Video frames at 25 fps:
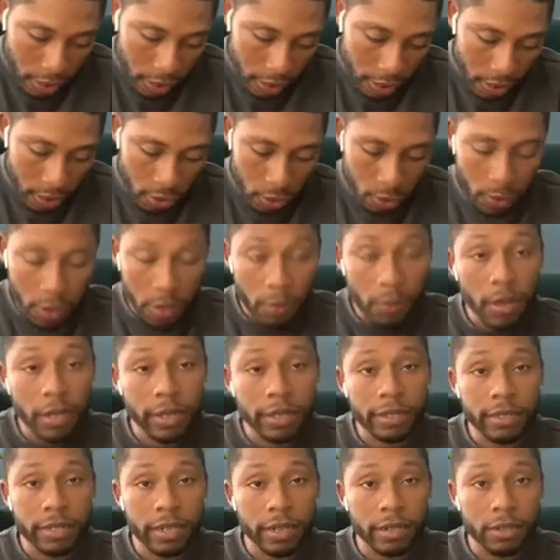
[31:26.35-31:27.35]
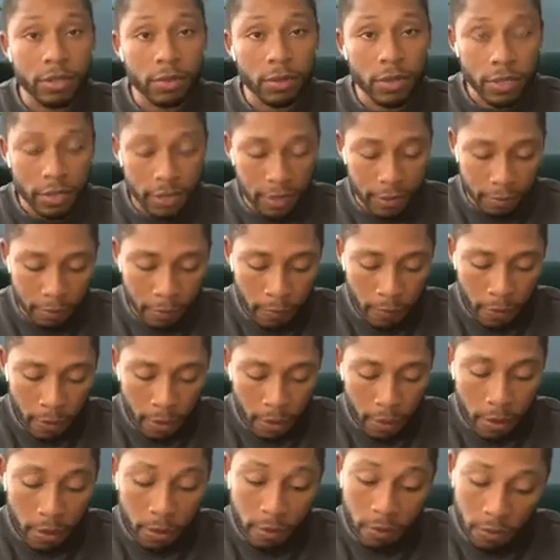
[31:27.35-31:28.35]
And I don't mean to make it sound so easy,
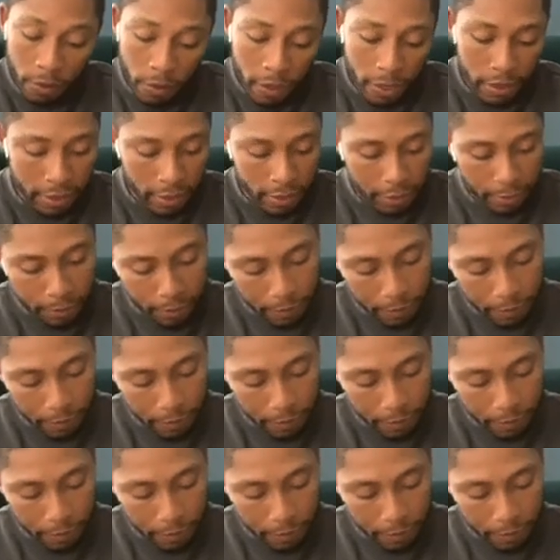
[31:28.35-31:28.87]
but